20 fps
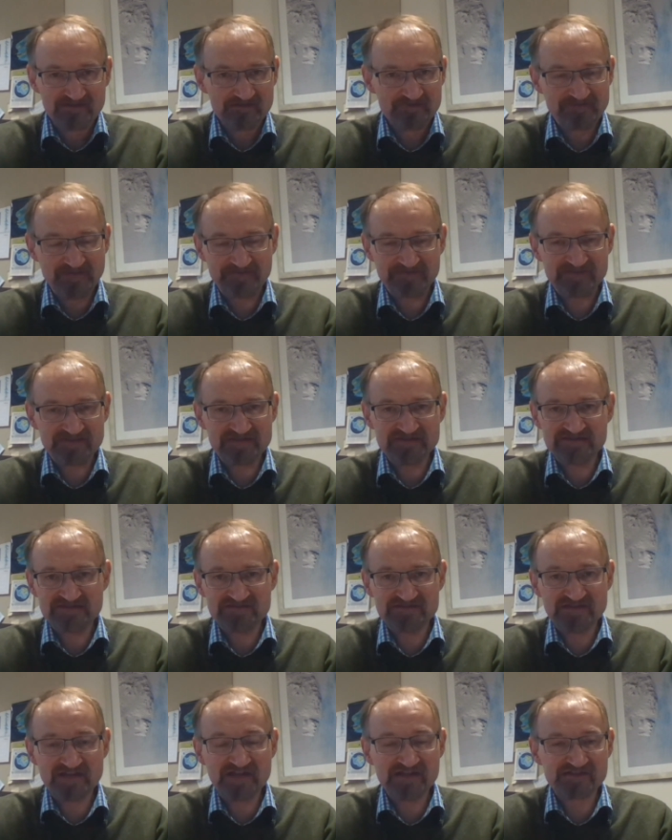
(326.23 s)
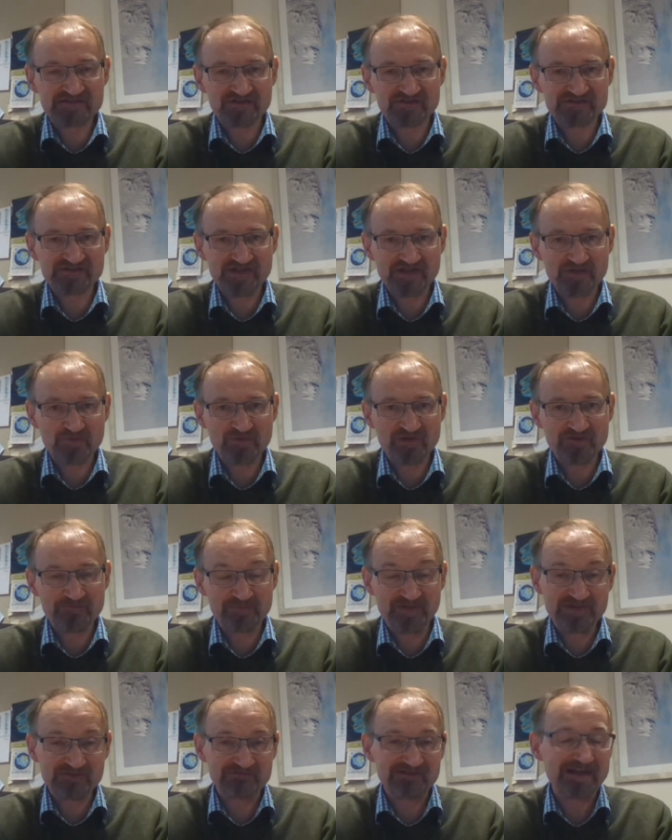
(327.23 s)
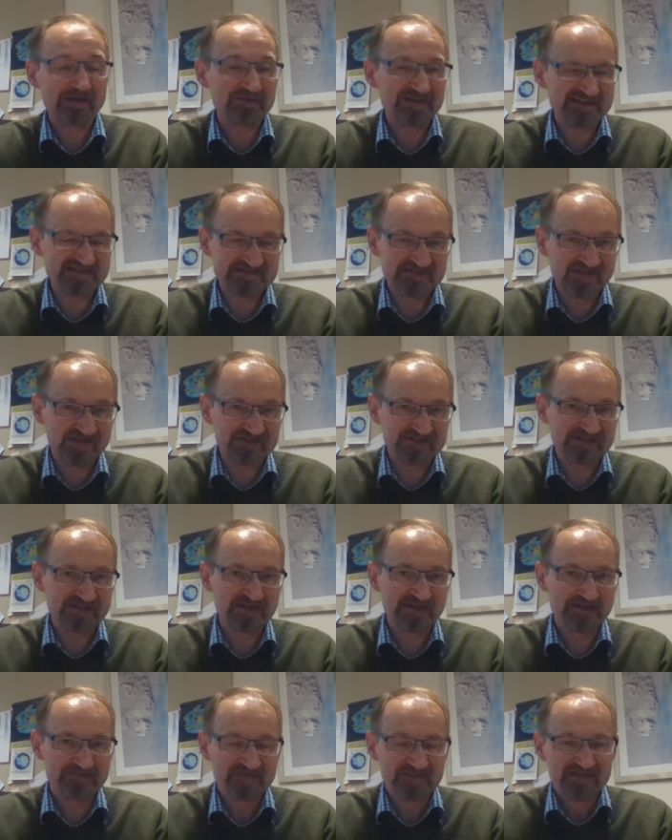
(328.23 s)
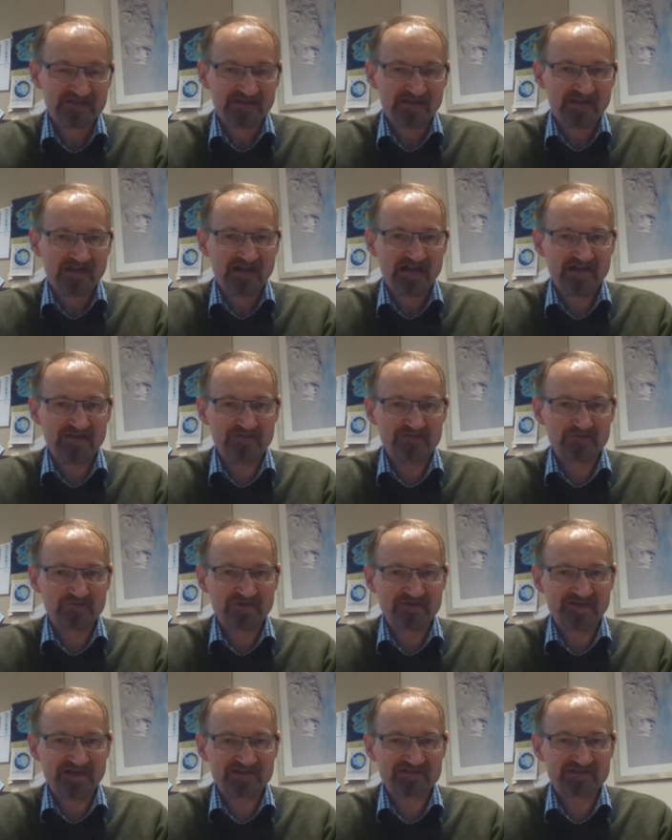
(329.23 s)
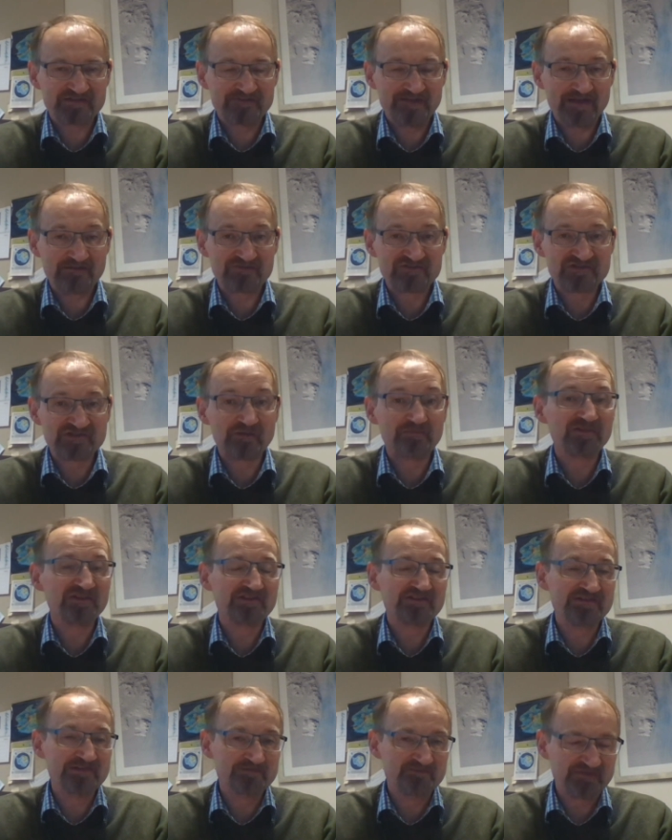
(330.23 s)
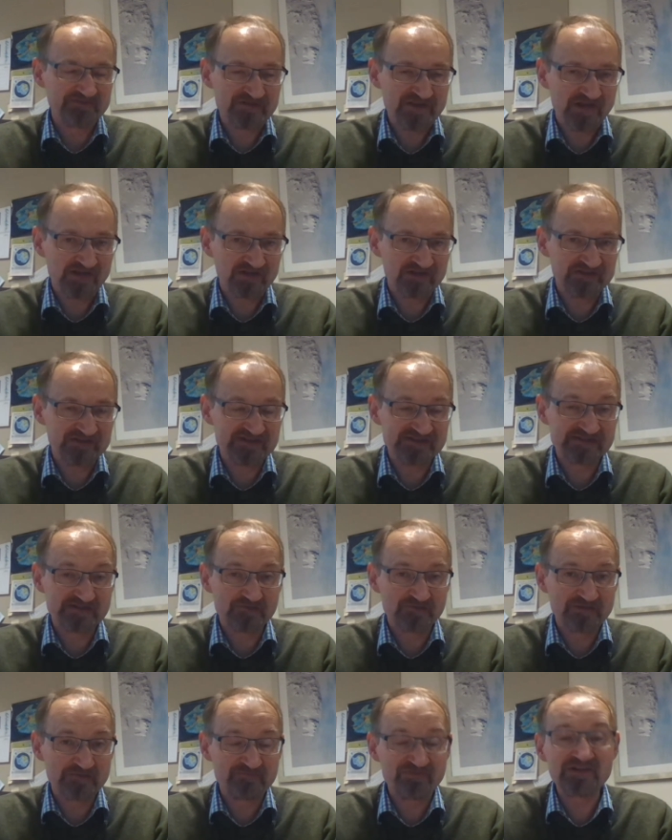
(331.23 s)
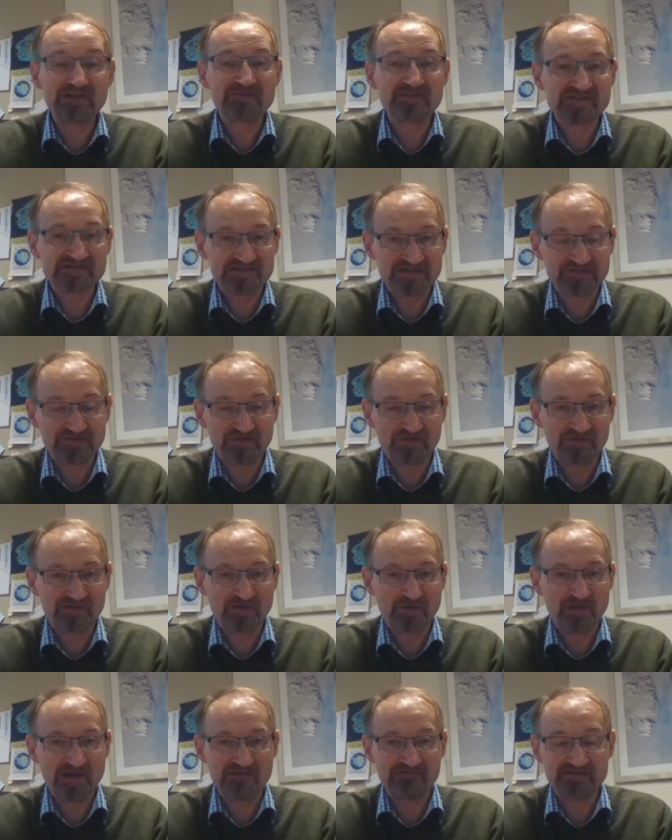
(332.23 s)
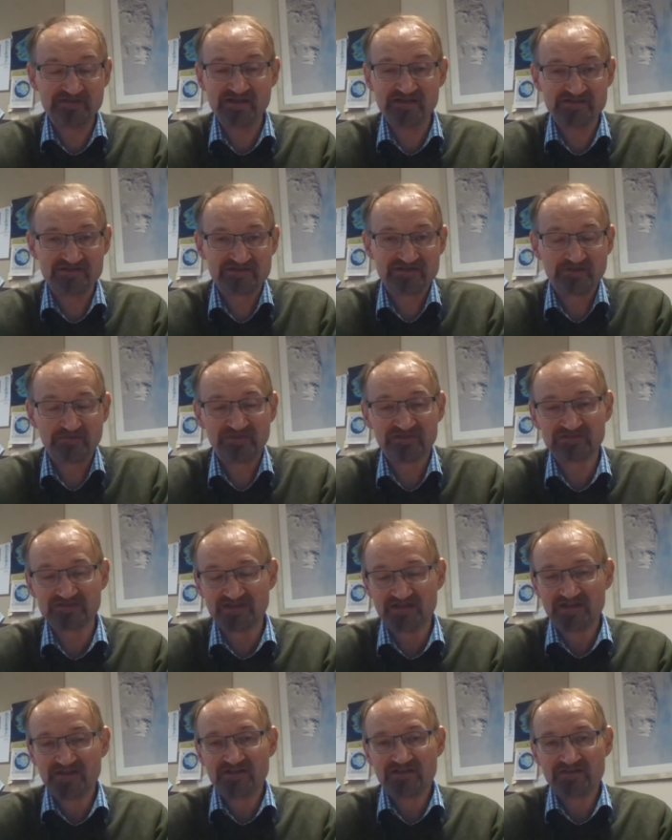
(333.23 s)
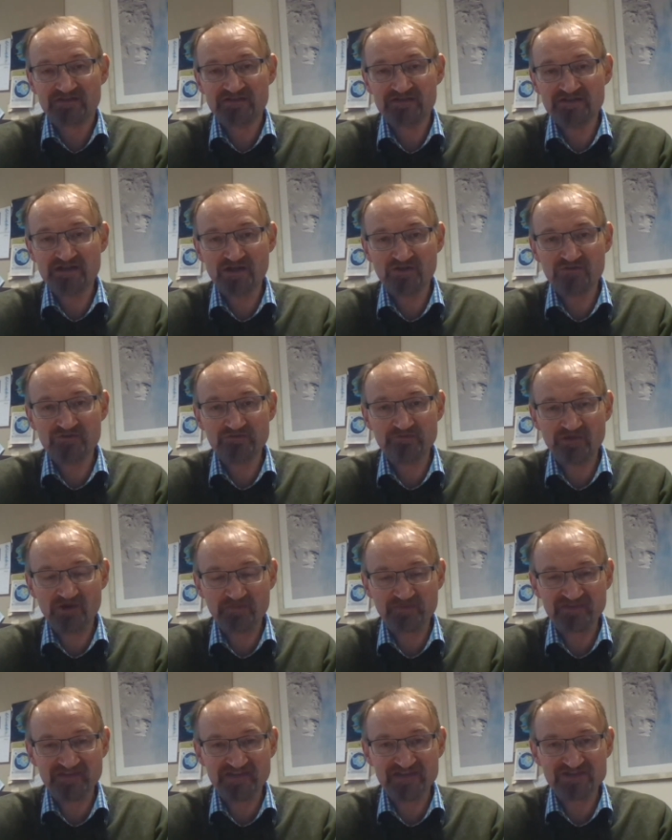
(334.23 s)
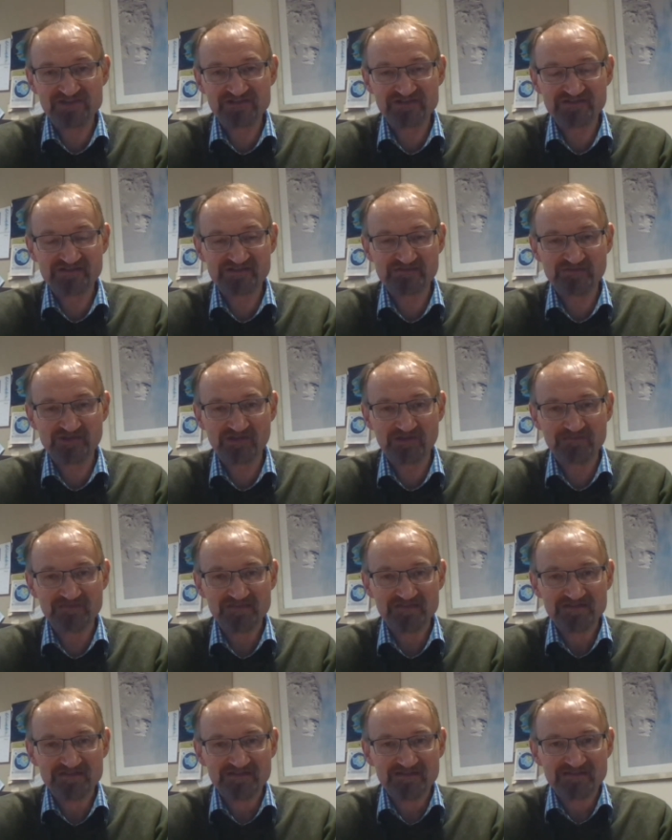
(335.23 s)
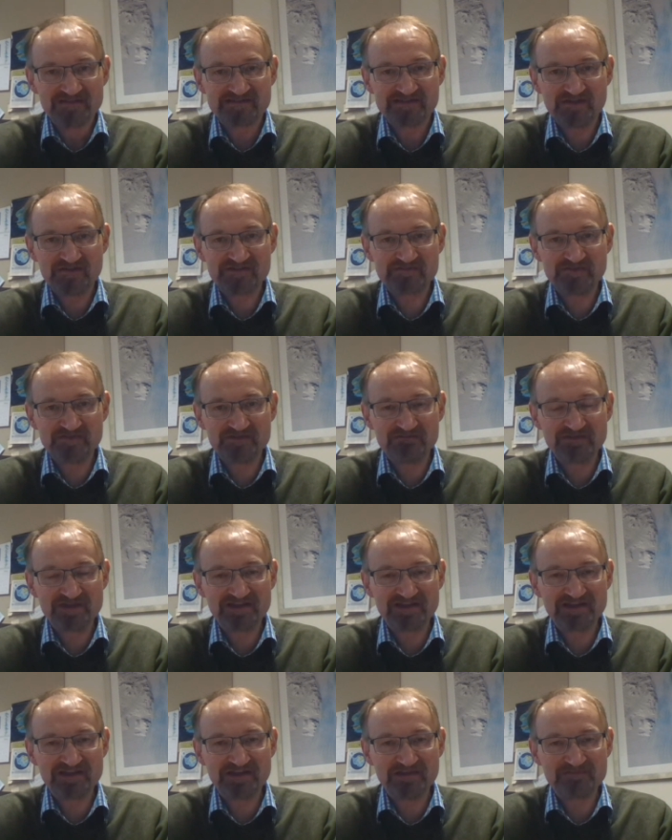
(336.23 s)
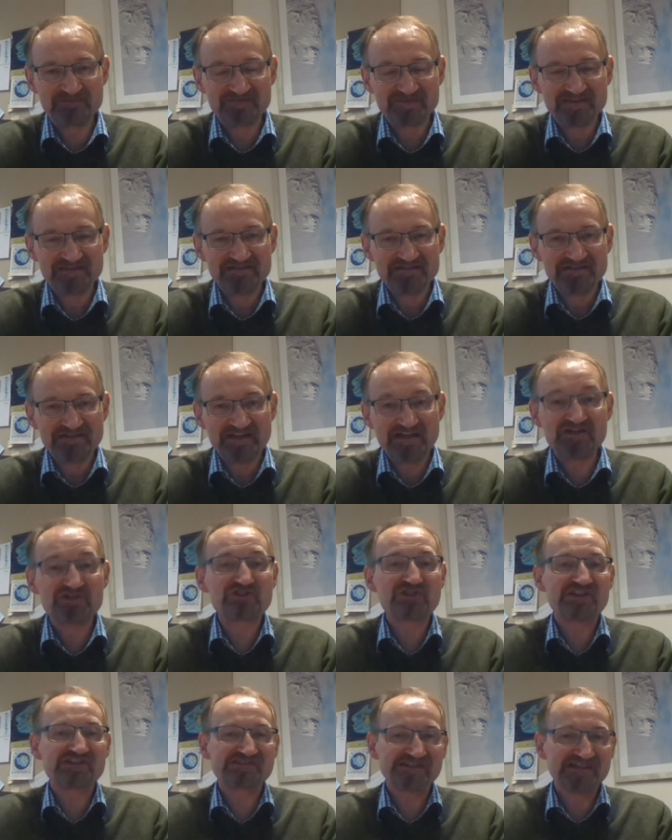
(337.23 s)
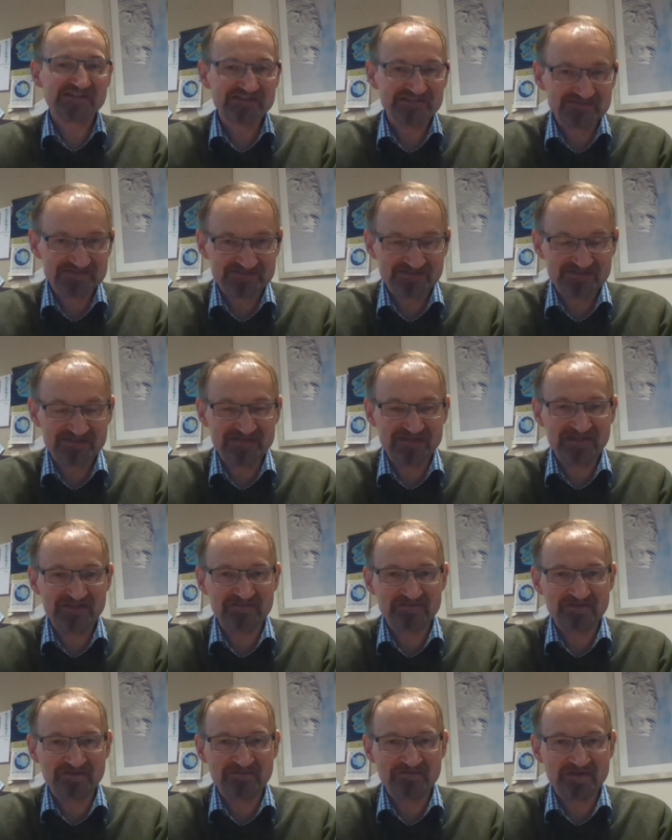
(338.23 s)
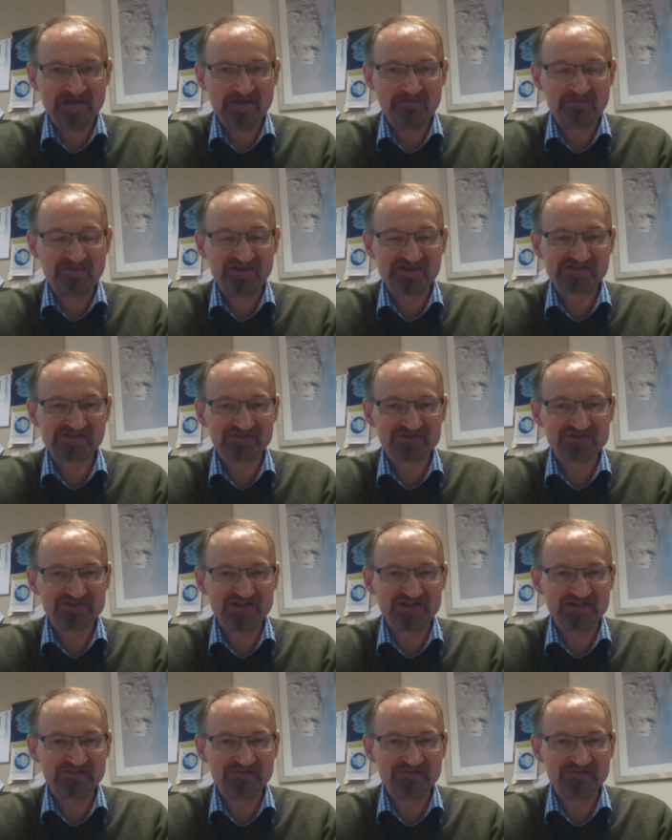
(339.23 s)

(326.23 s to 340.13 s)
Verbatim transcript: 15 years or so, we've been around Antarctica and we've actually found double the number of colonies that we previously thought there were and, and doubled the known population as well so it's been a really um, interesting and, and uh, uh, personal journey